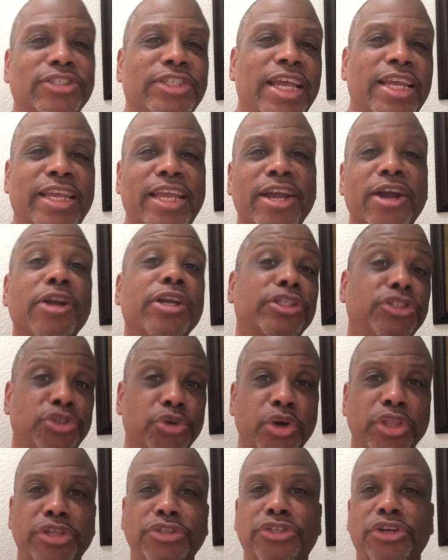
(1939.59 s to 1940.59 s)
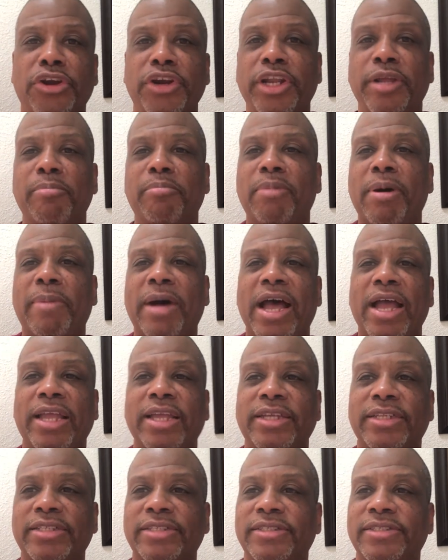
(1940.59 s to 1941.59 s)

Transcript: Take care and enjoy the journey. Bye-bye.